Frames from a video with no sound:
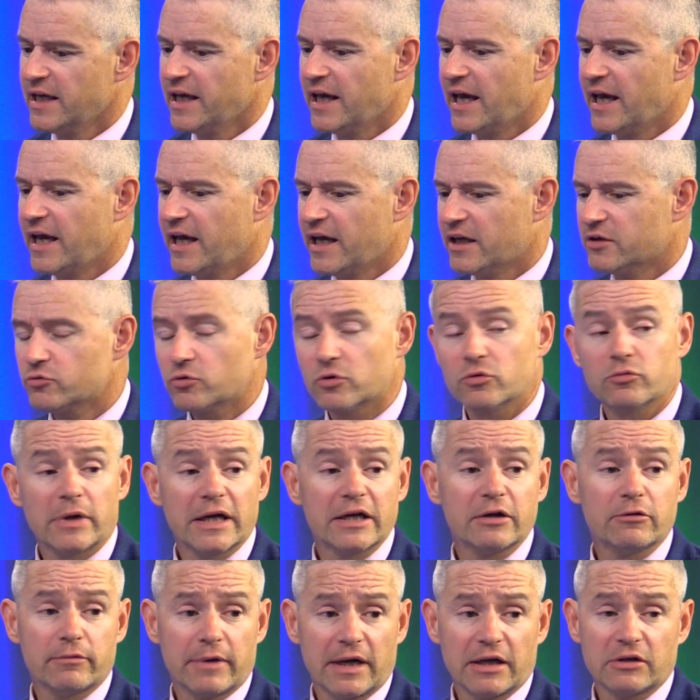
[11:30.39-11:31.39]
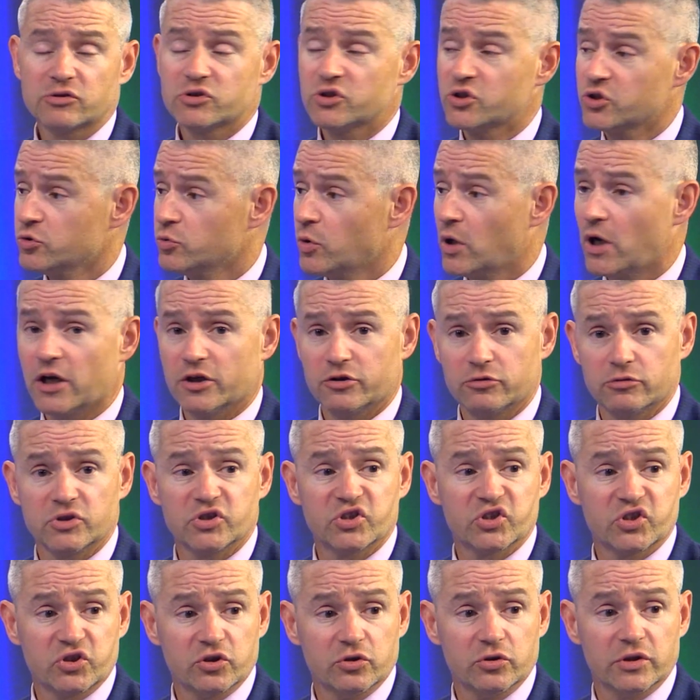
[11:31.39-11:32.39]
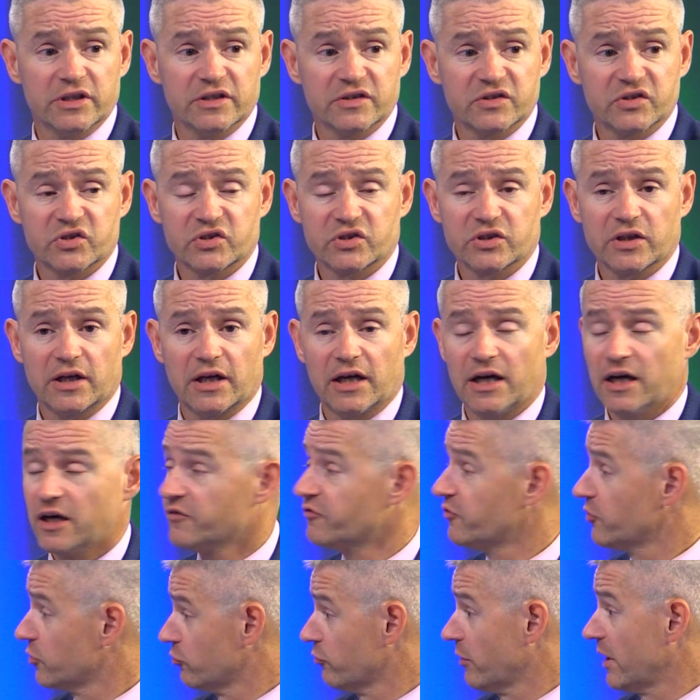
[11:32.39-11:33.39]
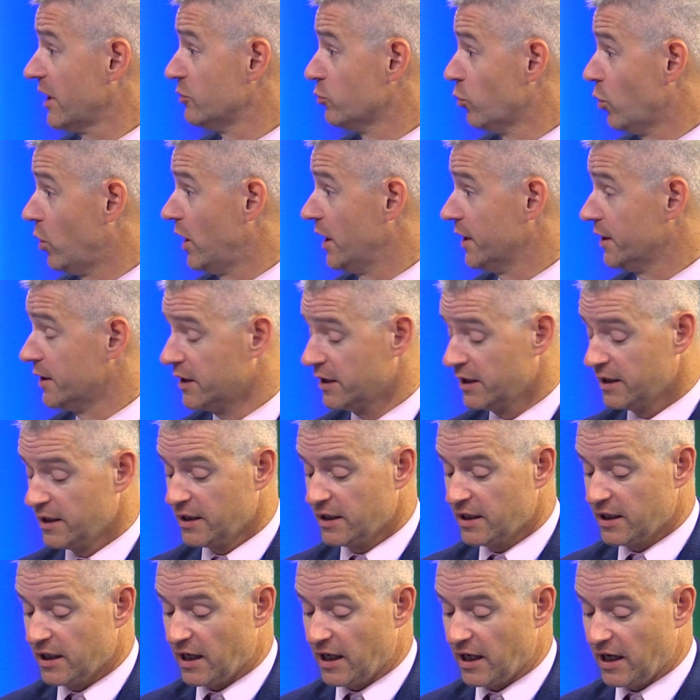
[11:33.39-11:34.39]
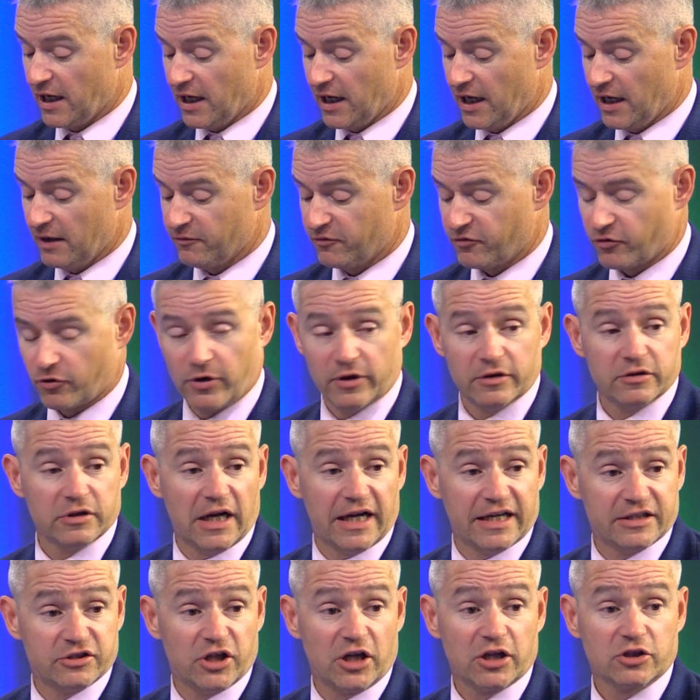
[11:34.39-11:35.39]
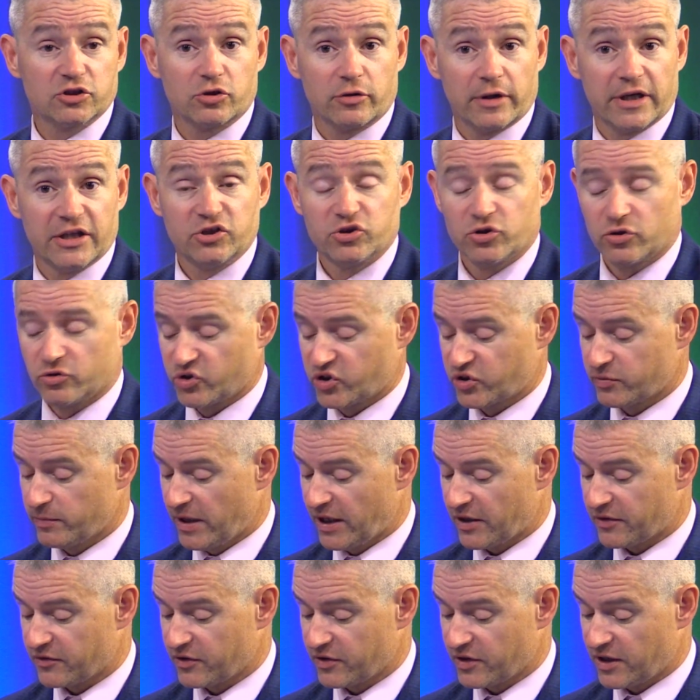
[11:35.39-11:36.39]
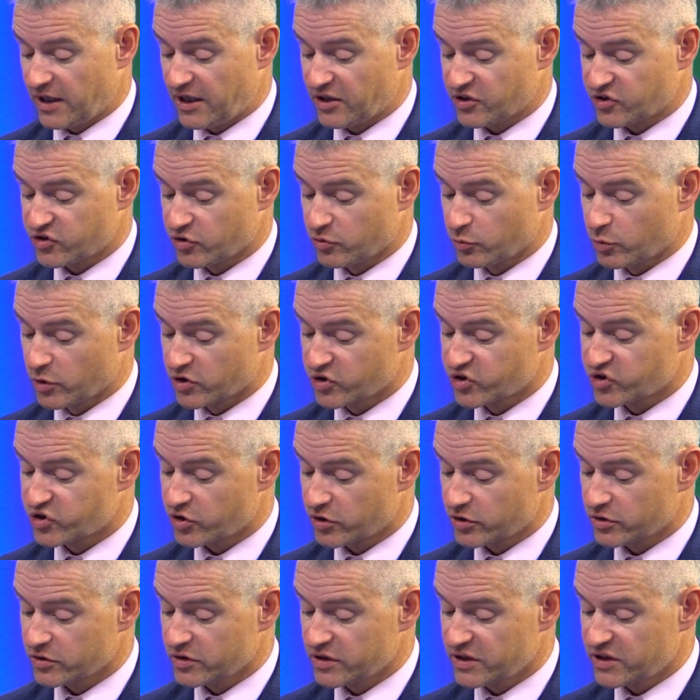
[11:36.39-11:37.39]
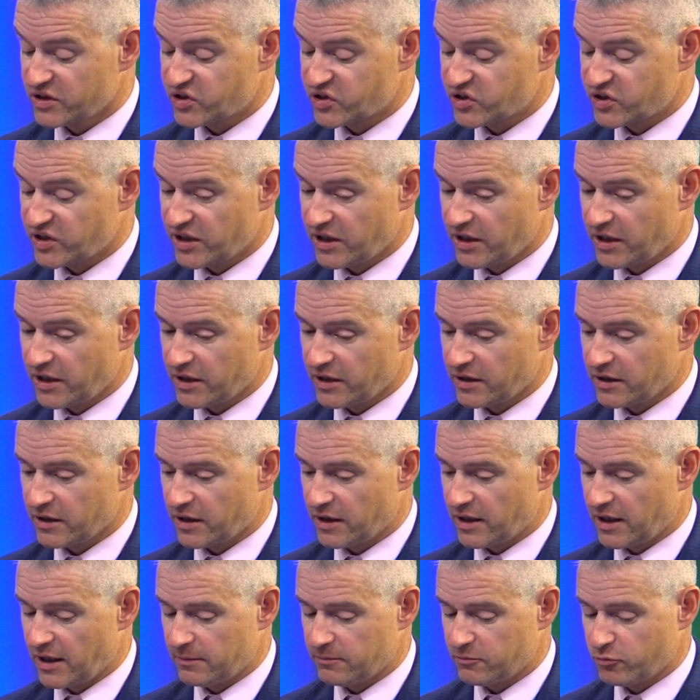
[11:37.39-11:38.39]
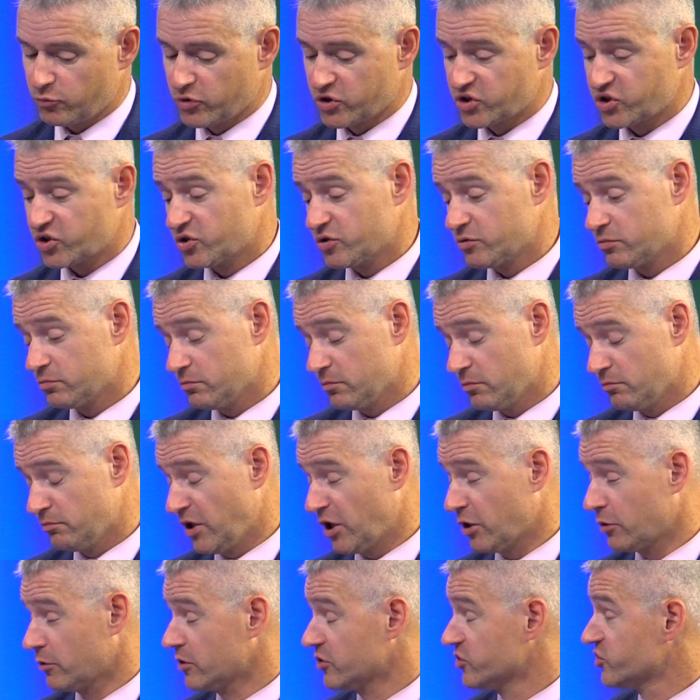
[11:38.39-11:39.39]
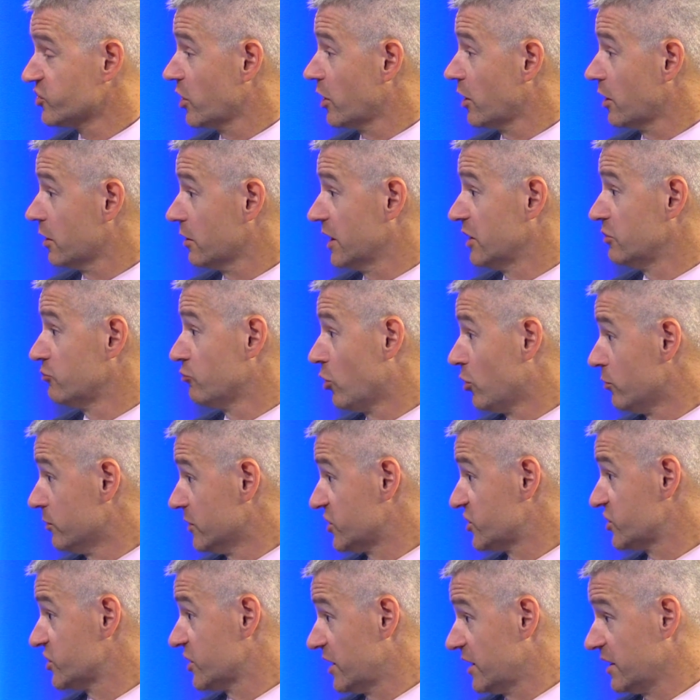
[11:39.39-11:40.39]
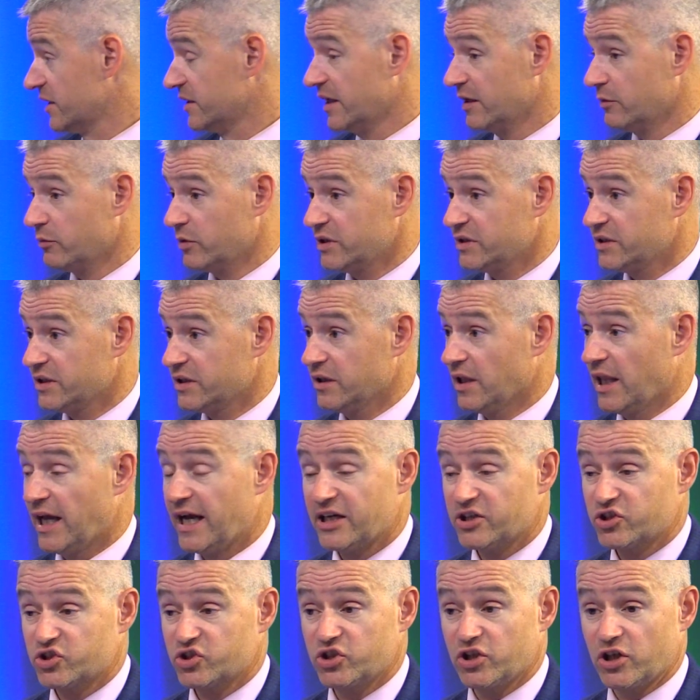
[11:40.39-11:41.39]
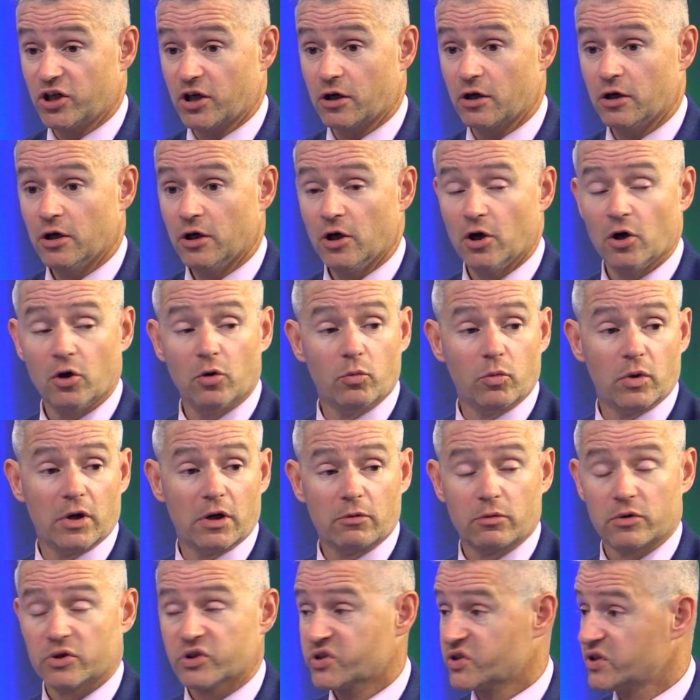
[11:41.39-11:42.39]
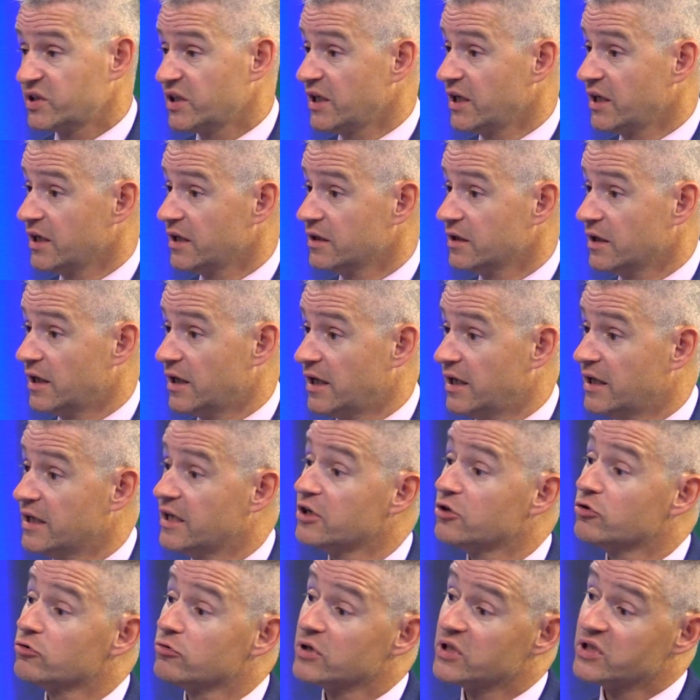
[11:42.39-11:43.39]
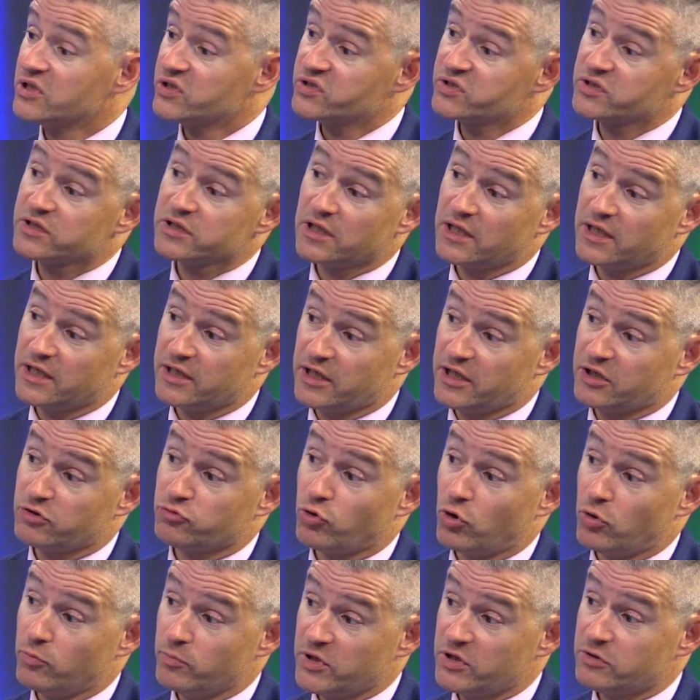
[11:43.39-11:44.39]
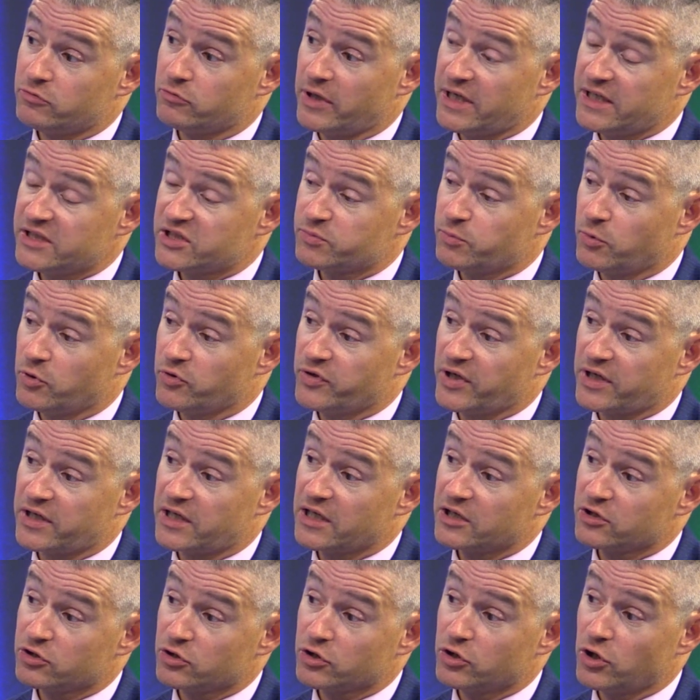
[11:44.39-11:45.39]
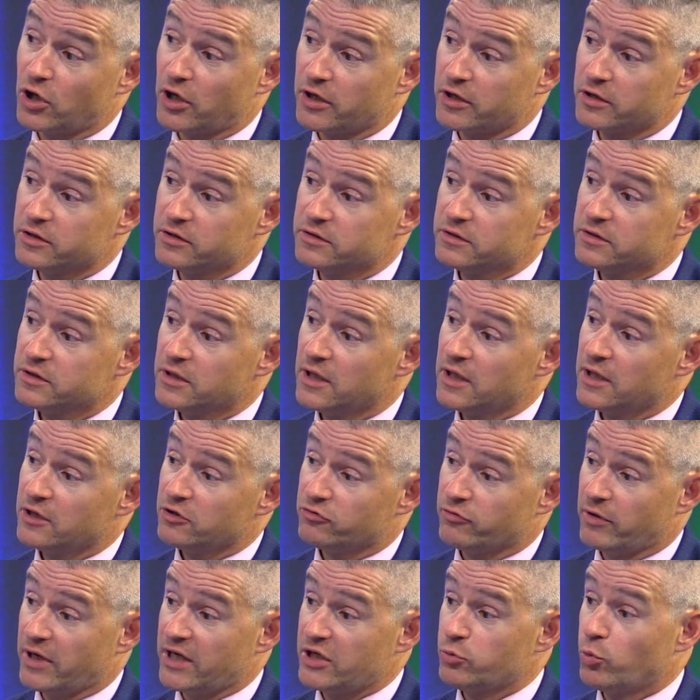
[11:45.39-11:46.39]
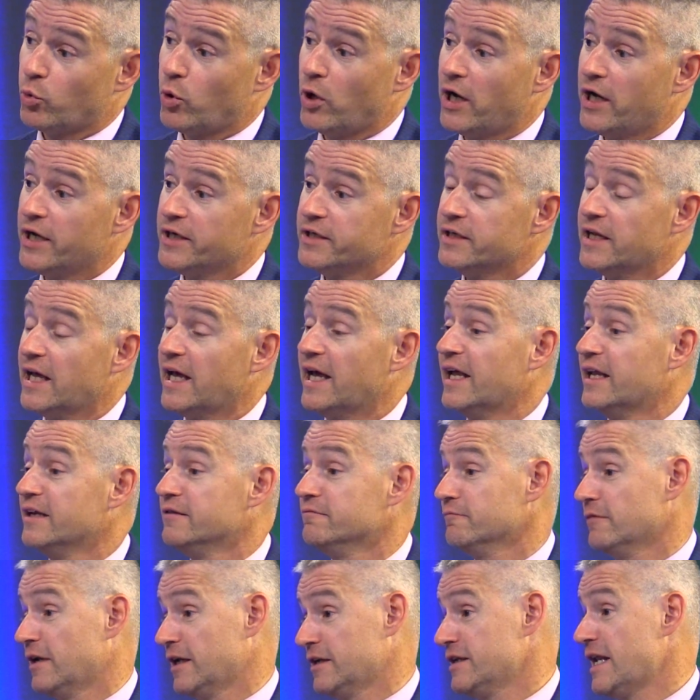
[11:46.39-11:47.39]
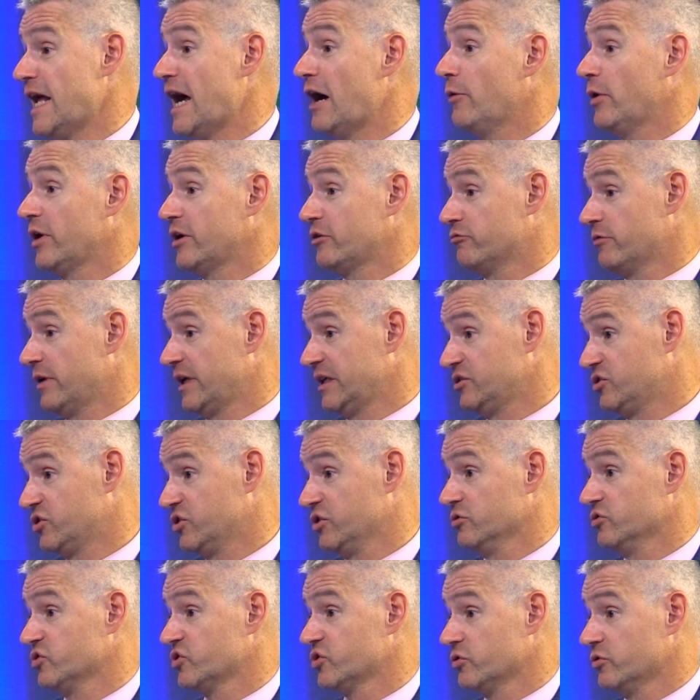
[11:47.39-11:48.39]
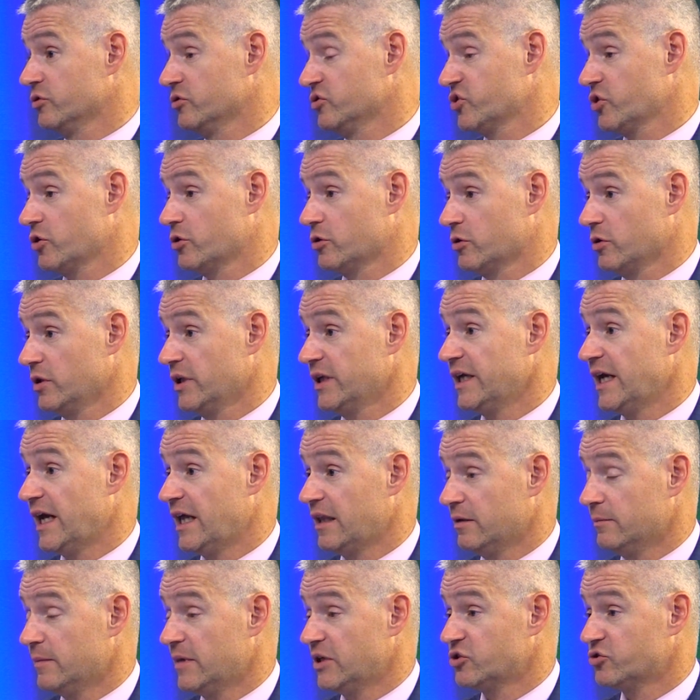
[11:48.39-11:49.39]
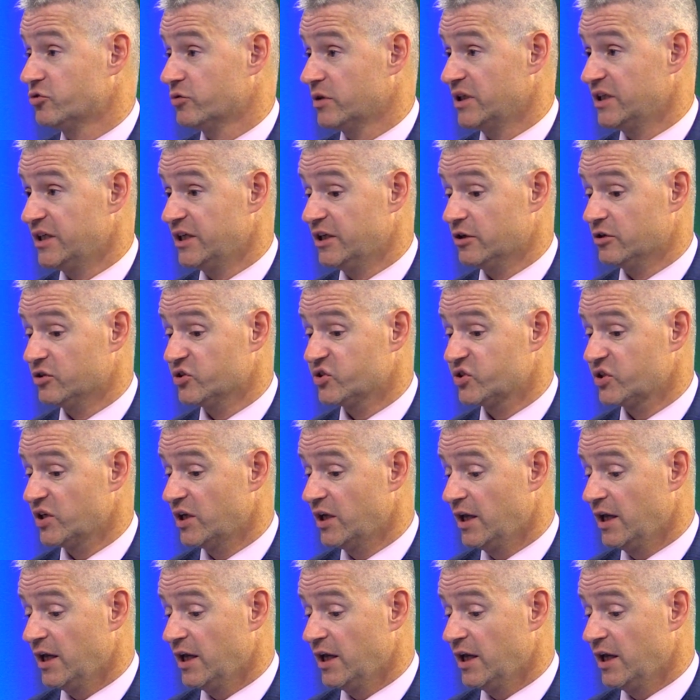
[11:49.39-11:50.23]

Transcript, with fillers: And we're right around 200 students uh, for grade one um, for uh, Dr. H.O. Smith. Uh, so we're certainly seeing, um, which mirrors our enrollment study that we did last year, where we're seeing uh, increased uh, enrollment rates both at kindergarten, grade one, and, and now at grade two, so those mm. early elementary years.